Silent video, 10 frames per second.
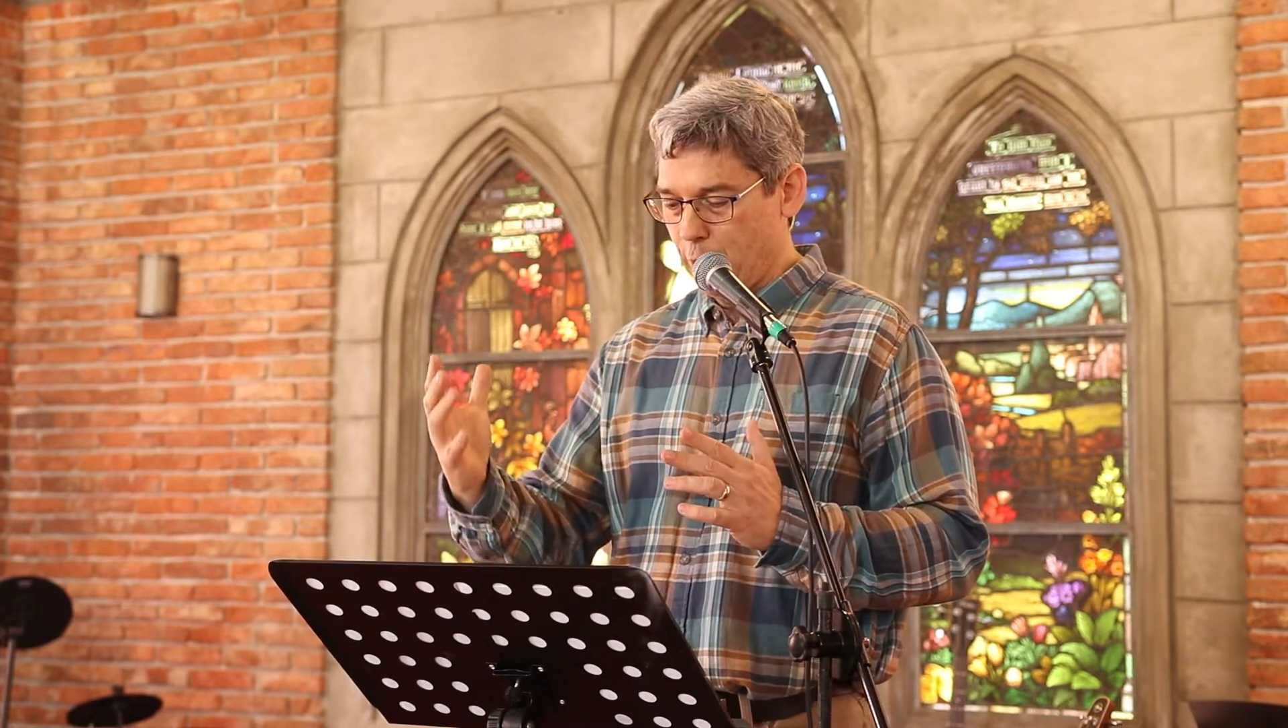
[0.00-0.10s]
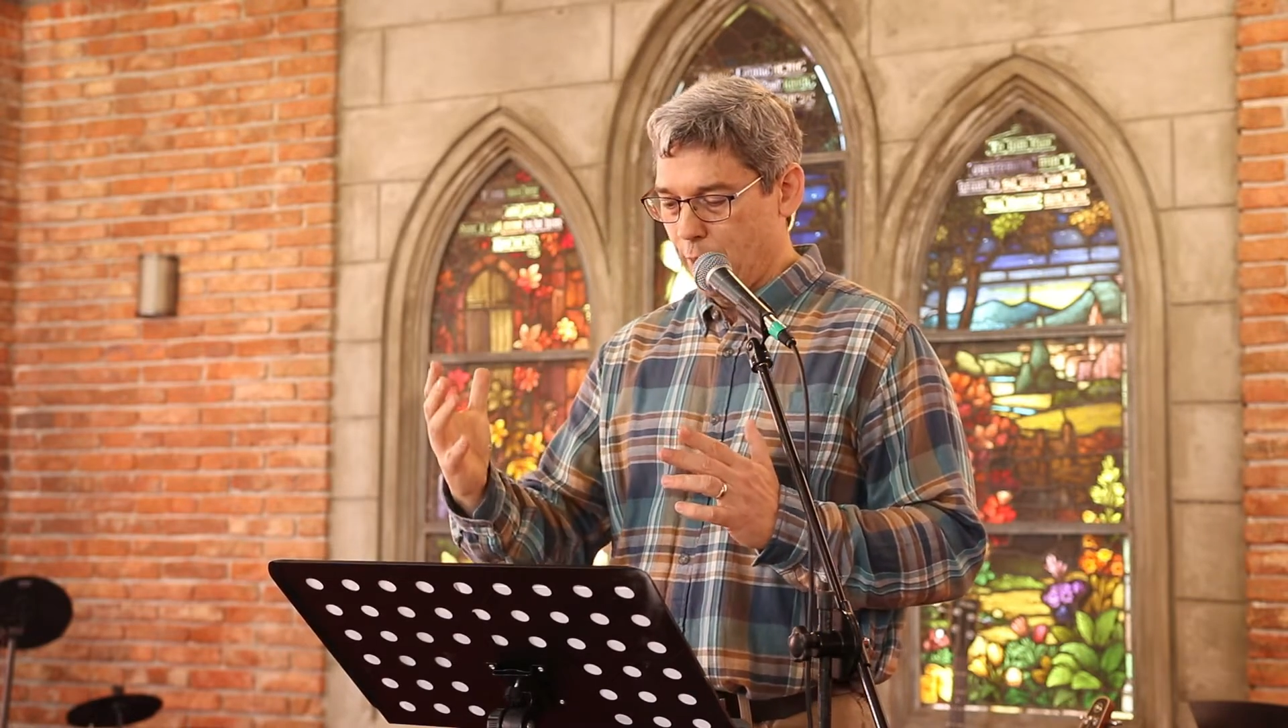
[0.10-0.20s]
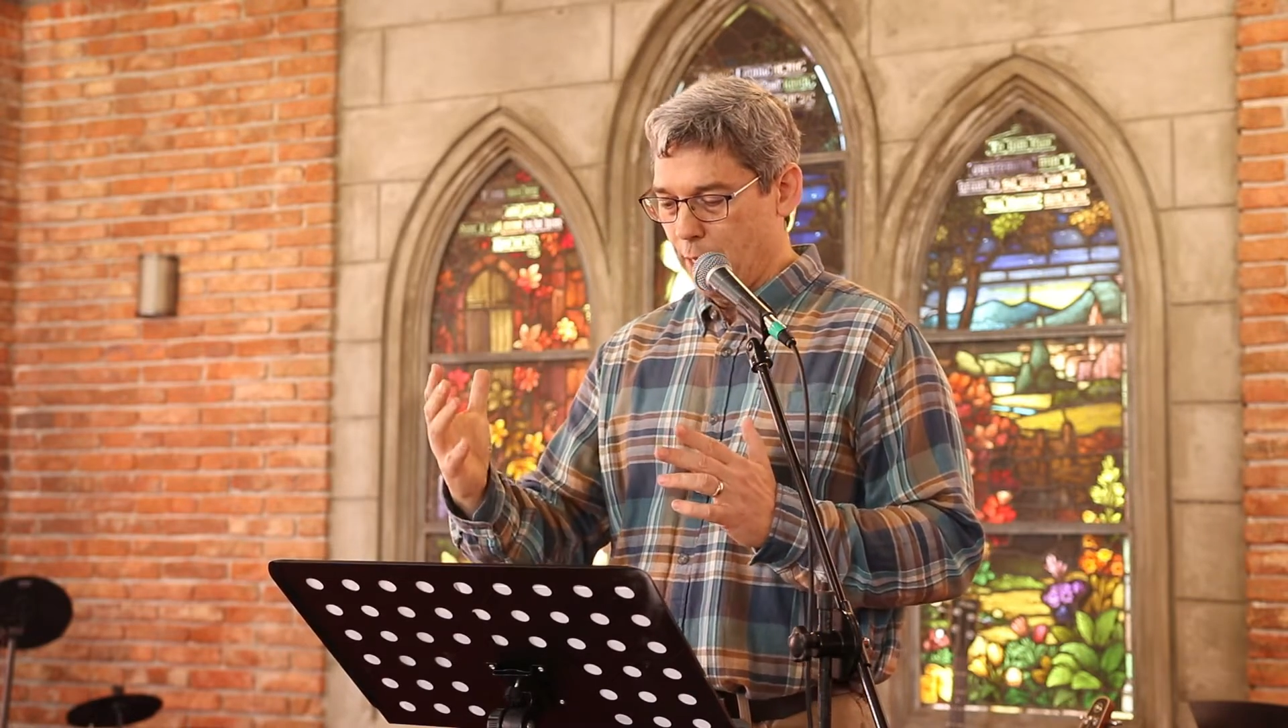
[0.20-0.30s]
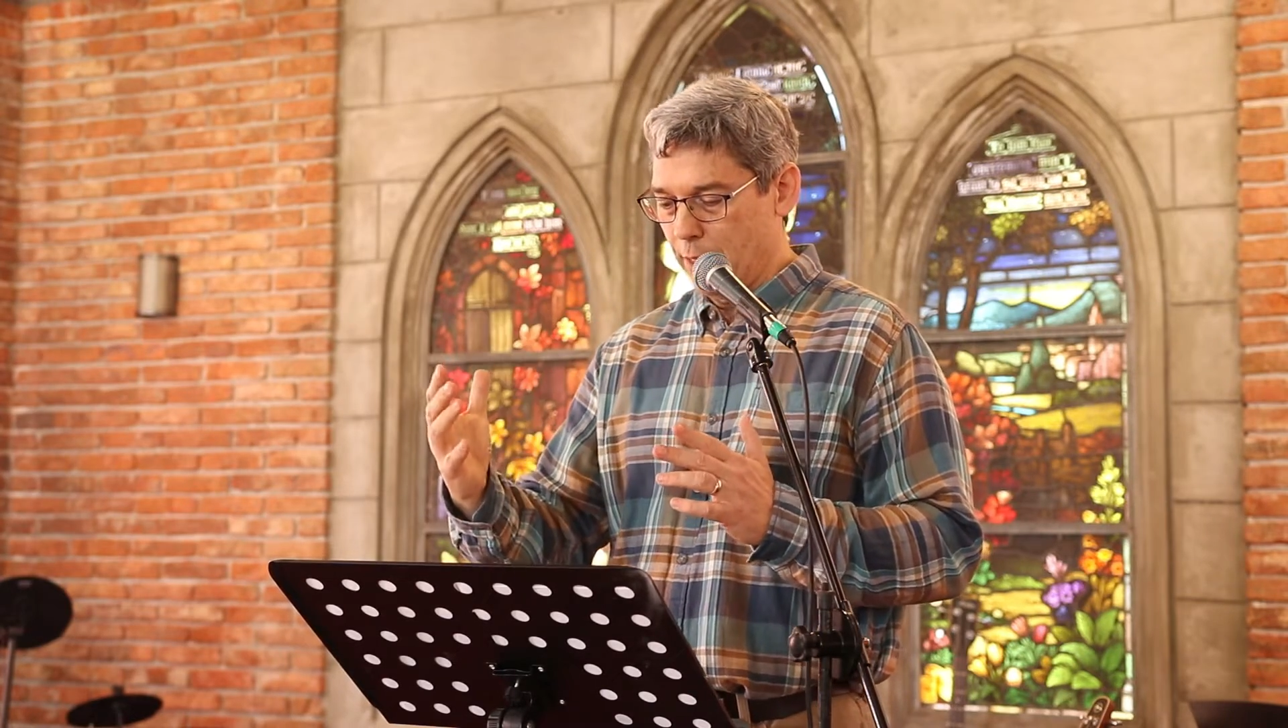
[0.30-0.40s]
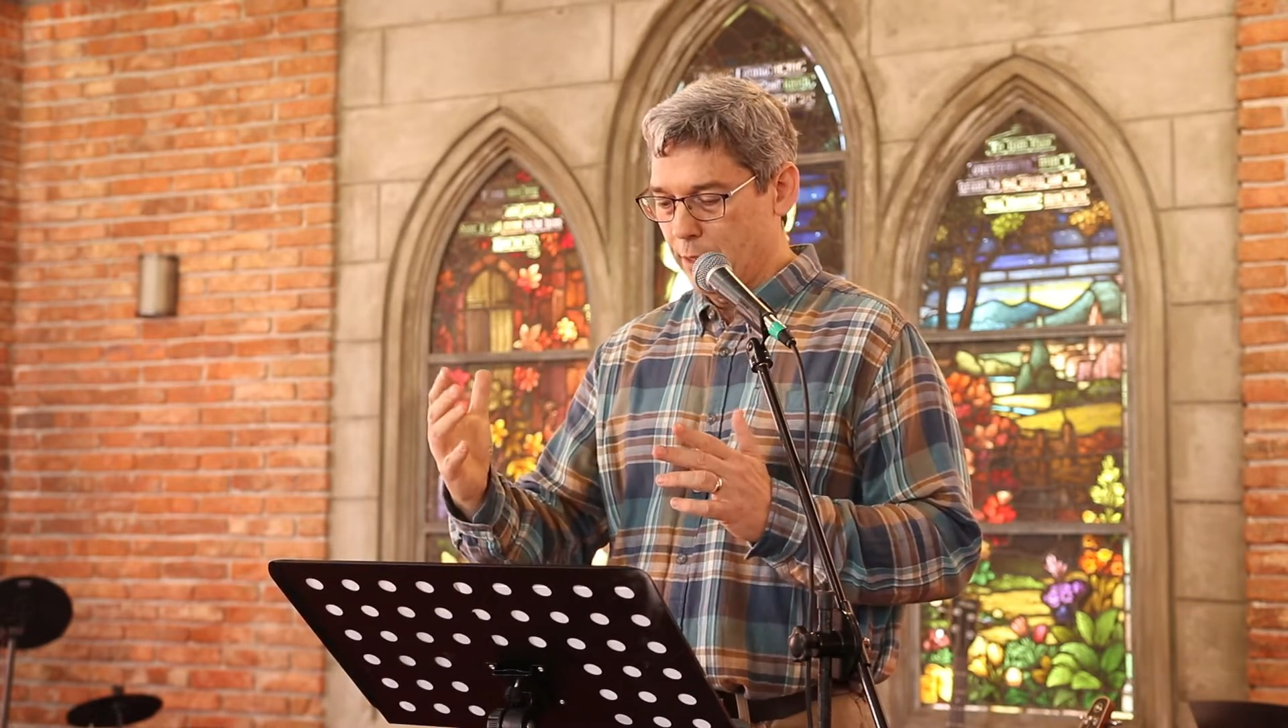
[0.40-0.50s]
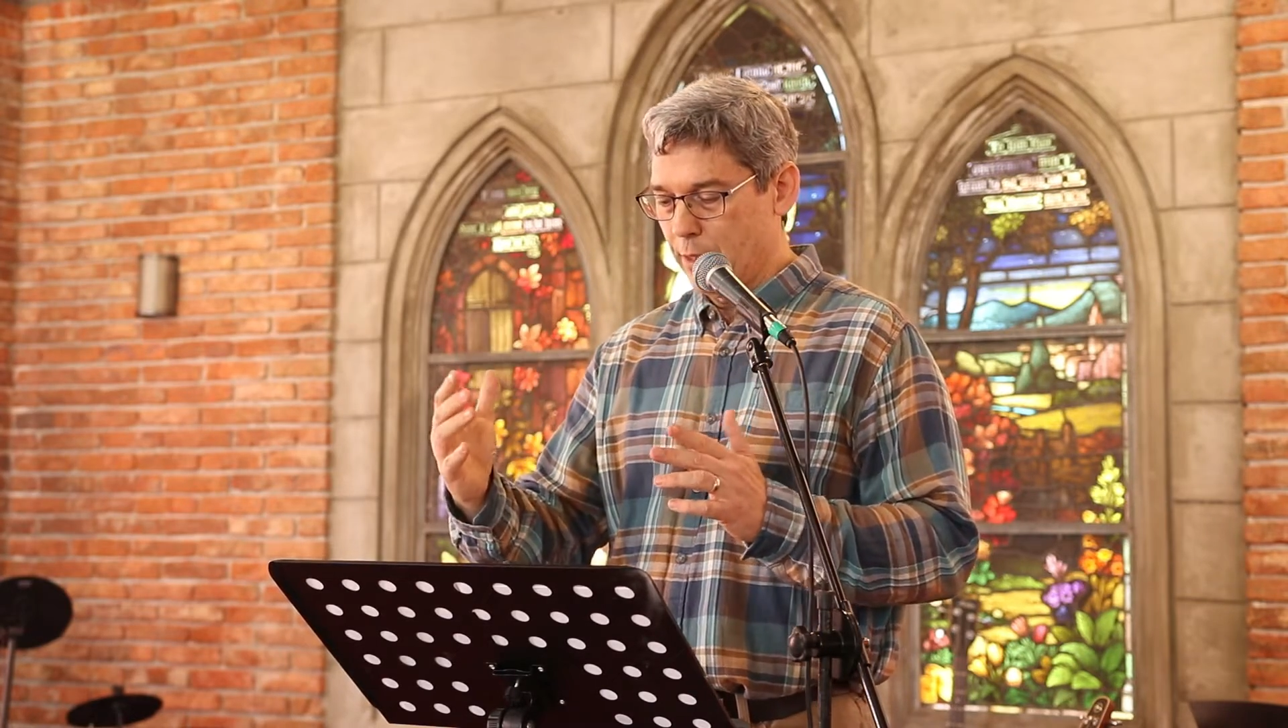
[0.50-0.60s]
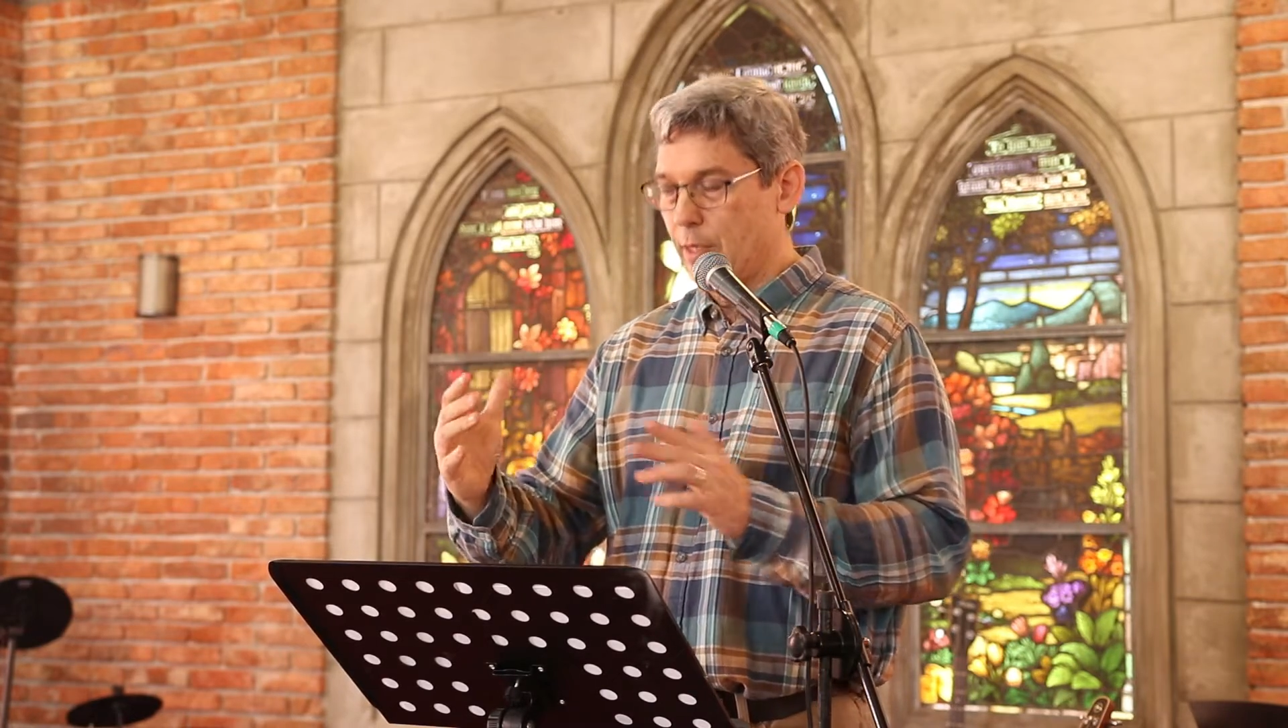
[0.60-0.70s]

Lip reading: things.